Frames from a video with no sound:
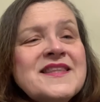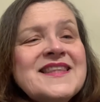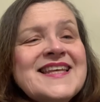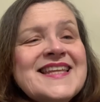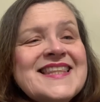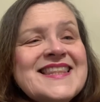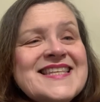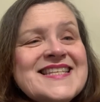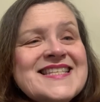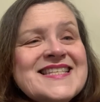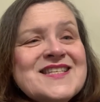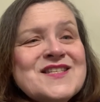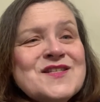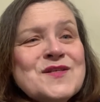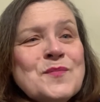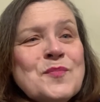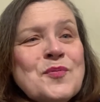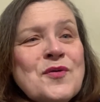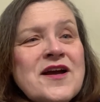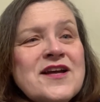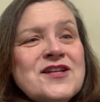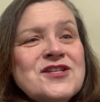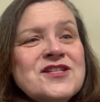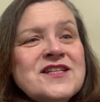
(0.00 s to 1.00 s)
that this is a
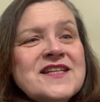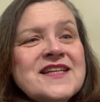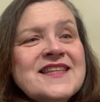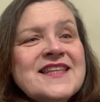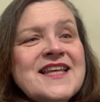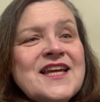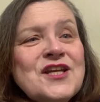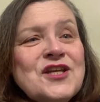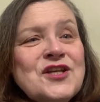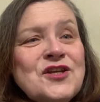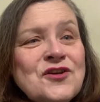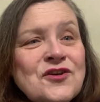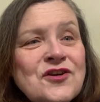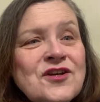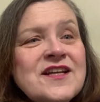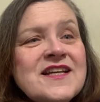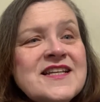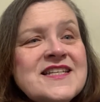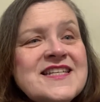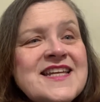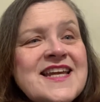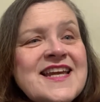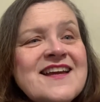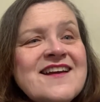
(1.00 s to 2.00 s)
project that you're going to
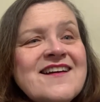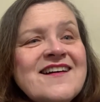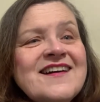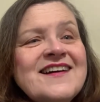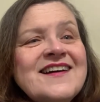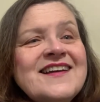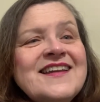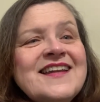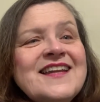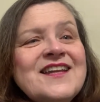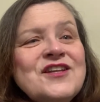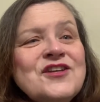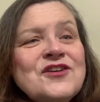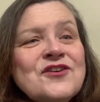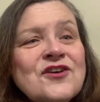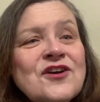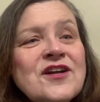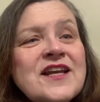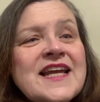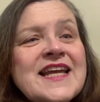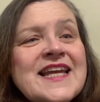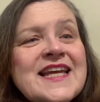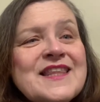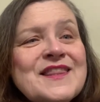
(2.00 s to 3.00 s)
take on and you're going
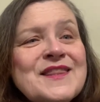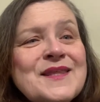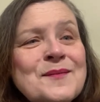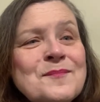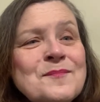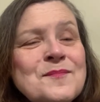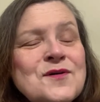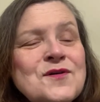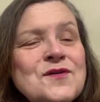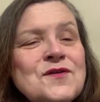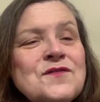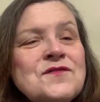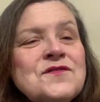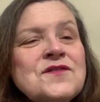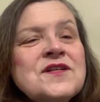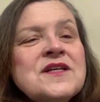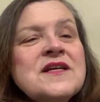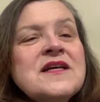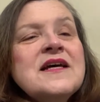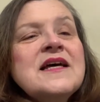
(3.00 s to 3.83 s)
to get them moved.